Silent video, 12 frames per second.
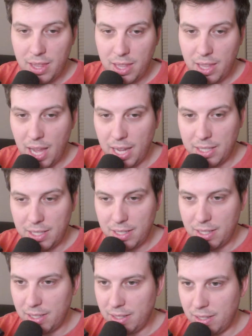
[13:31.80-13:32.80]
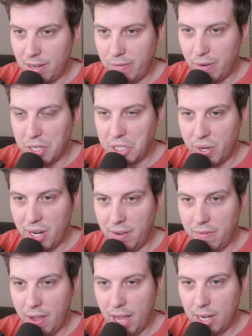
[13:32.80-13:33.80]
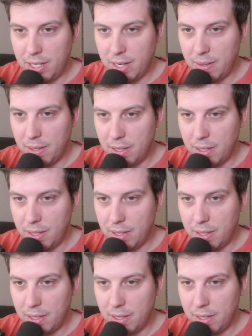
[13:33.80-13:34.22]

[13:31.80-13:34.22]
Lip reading: That's a frustrating fact.